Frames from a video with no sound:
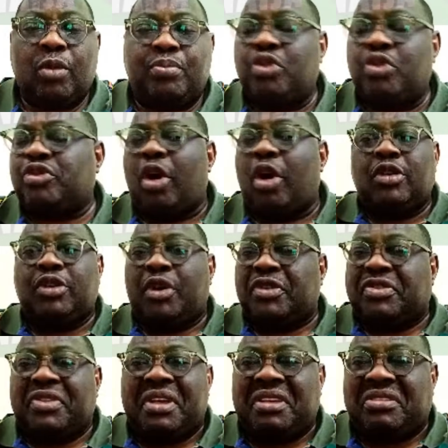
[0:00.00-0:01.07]
Put all
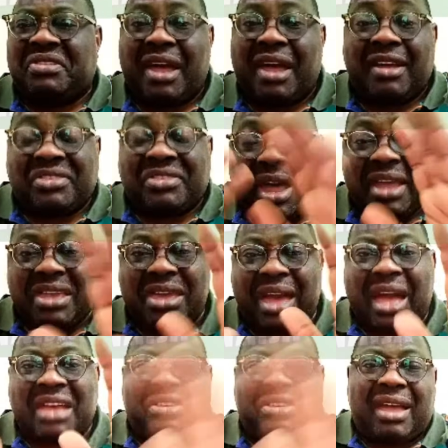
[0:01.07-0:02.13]
your things there. 10
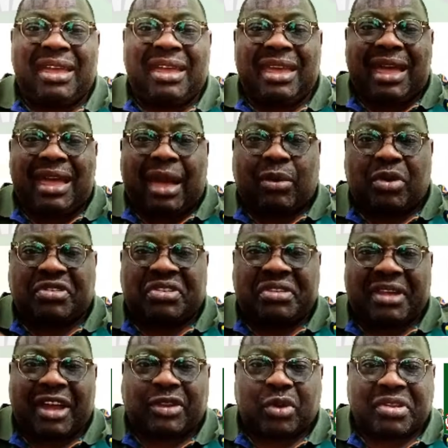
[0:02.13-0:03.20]
years, I was
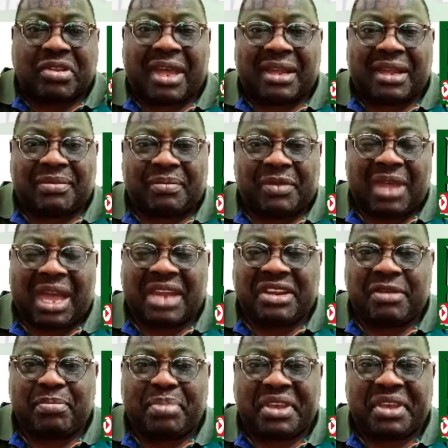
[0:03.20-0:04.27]
in that hotel. I
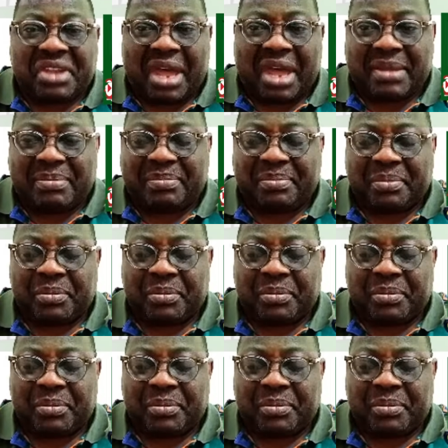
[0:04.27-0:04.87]
didn't pay a dime,